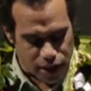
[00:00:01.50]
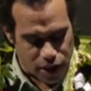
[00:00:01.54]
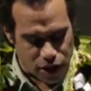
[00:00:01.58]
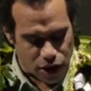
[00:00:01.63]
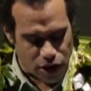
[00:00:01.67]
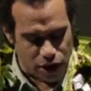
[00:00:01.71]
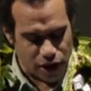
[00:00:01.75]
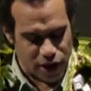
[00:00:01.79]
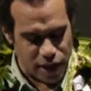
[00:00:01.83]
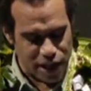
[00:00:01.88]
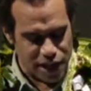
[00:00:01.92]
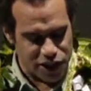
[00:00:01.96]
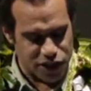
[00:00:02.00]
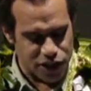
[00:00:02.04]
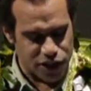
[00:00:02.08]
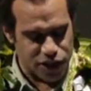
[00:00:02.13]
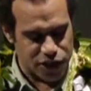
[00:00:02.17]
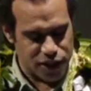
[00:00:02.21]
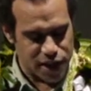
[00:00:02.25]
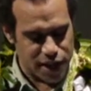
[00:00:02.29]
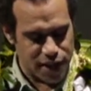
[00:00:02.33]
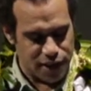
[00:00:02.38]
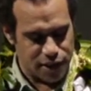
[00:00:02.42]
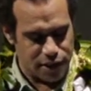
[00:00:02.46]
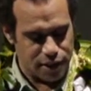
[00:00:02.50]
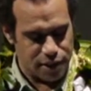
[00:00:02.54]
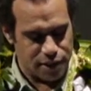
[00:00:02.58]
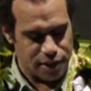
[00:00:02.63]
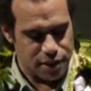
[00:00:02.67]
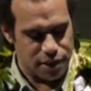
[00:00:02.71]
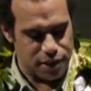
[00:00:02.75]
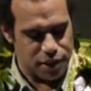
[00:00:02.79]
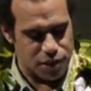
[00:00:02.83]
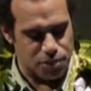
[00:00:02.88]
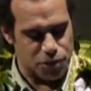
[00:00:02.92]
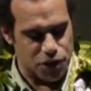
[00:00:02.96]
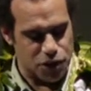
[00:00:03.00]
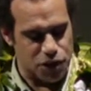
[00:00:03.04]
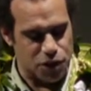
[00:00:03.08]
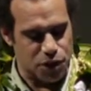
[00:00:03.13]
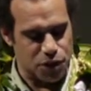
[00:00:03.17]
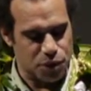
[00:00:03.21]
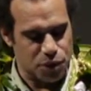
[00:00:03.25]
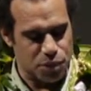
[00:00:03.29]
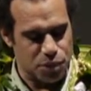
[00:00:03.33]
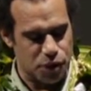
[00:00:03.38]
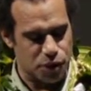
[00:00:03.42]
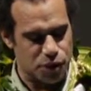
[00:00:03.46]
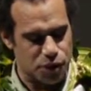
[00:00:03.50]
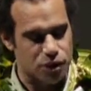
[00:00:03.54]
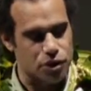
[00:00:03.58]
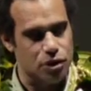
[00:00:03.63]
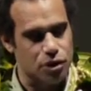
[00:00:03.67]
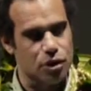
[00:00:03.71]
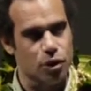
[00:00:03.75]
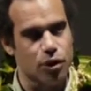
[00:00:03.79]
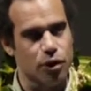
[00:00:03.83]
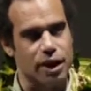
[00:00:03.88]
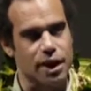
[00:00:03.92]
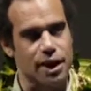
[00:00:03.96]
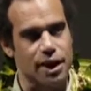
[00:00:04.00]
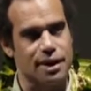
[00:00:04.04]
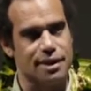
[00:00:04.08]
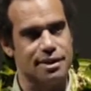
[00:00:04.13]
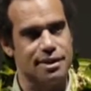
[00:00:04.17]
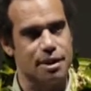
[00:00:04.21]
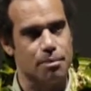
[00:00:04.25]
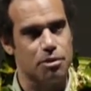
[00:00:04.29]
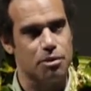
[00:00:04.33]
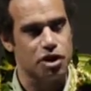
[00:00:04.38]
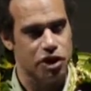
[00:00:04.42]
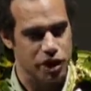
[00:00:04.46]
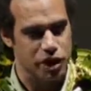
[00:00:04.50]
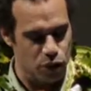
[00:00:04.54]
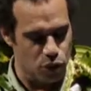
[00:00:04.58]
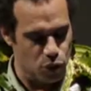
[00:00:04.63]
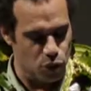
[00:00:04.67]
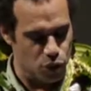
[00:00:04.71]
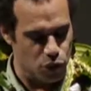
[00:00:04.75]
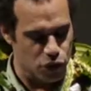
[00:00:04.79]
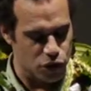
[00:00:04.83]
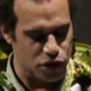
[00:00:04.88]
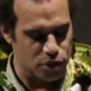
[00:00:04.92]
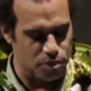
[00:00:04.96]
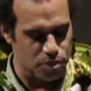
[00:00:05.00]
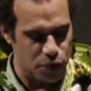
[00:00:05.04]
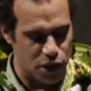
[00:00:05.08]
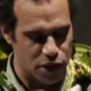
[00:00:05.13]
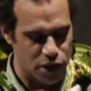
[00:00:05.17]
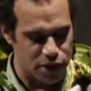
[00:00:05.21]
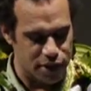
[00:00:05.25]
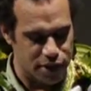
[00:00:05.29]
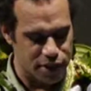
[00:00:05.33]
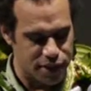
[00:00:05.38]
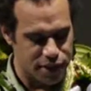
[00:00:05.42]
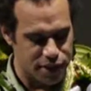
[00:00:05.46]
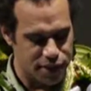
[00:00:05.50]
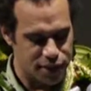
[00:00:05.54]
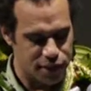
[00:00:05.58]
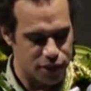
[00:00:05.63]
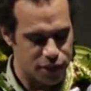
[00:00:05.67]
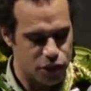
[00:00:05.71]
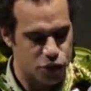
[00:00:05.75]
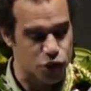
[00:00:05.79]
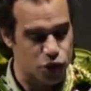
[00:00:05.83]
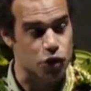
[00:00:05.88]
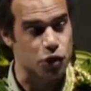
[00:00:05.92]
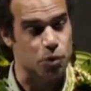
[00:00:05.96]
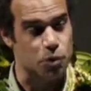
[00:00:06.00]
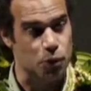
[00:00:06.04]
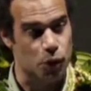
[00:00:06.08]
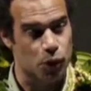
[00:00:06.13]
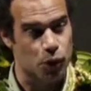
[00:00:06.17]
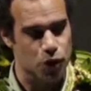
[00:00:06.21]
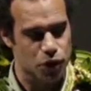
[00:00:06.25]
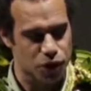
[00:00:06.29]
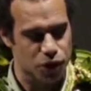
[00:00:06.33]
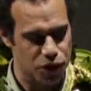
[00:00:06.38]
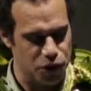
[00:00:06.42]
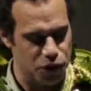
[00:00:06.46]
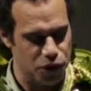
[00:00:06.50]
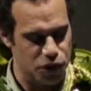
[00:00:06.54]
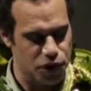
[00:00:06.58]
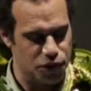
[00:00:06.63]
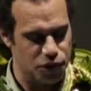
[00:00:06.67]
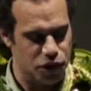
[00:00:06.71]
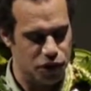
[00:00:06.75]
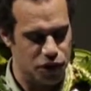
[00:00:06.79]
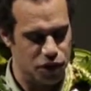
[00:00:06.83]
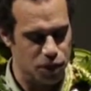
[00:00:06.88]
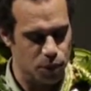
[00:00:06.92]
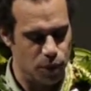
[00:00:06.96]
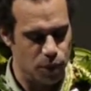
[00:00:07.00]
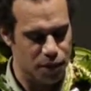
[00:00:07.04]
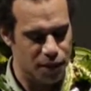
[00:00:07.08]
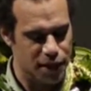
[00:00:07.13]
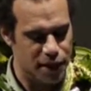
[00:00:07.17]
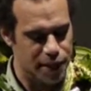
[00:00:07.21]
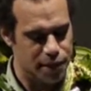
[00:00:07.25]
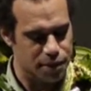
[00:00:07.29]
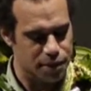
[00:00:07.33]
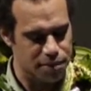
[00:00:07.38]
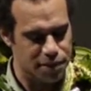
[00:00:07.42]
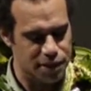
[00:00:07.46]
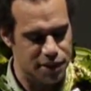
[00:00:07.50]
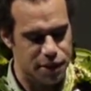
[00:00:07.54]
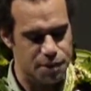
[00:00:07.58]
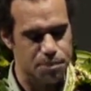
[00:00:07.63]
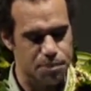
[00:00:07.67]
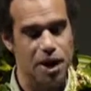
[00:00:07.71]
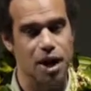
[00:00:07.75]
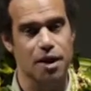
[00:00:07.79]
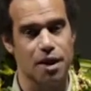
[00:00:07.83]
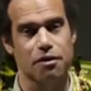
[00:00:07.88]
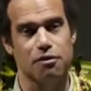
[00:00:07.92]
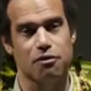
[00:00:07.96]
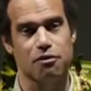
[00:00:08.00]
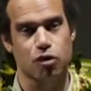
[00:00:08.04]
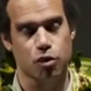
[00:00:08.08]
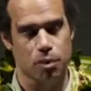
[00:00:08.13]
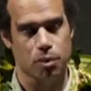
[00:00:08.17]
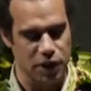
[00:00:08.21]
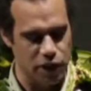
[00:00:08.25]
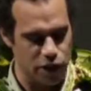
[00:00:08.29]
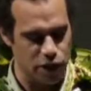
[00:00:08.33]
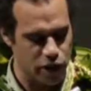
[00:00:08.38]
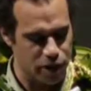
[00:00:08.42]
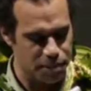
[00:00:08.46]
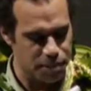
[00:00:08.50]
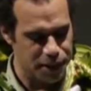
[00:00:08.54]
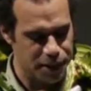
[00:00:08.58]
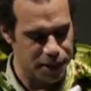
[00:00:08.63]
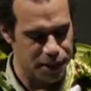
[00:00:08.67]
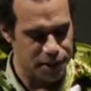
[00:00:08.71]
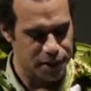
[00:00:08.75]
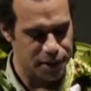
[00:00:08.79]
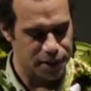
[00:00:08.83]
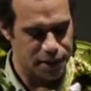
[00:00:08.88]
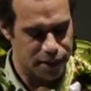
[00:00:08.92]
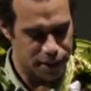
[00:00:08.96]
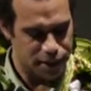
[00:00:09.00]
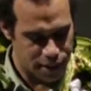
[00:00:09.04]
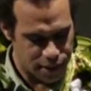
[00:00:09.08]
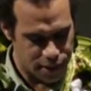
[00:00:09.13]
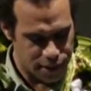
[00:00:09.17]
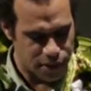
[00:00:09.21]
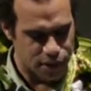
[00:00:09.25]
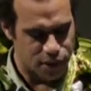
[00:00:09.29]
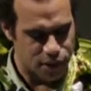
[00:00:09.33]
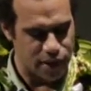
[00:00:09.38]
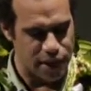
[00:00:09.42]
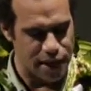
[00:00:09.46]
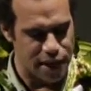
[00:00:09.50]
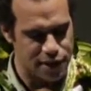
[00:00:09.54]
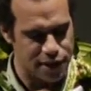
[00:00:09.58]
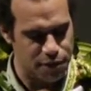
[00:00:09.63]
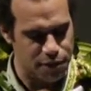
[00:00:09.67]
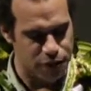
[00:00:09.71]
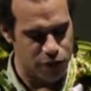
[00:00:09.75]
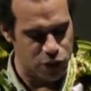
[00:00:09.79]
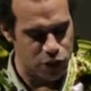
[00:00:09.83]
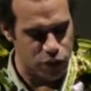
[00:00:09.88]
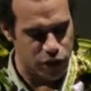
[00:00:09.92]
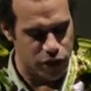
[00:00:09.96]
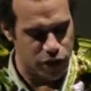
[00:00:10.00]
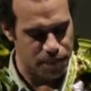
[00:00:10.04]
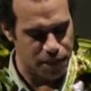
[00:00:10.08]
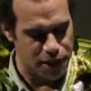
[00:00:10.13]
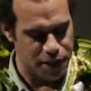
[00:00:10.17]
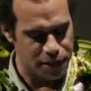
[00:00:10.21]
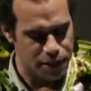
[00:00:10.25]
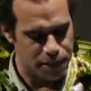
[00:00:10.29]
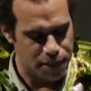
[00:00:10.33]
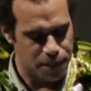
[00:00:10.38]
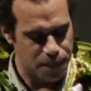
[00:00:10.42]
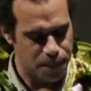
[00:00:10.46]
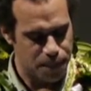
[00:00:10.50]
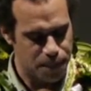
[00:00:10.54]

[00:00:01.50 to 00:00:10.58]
On a larger scale, the project was looking at establishing laws and policies to support the use of traditional wealth items as part of the formal economy, as I've been talking about,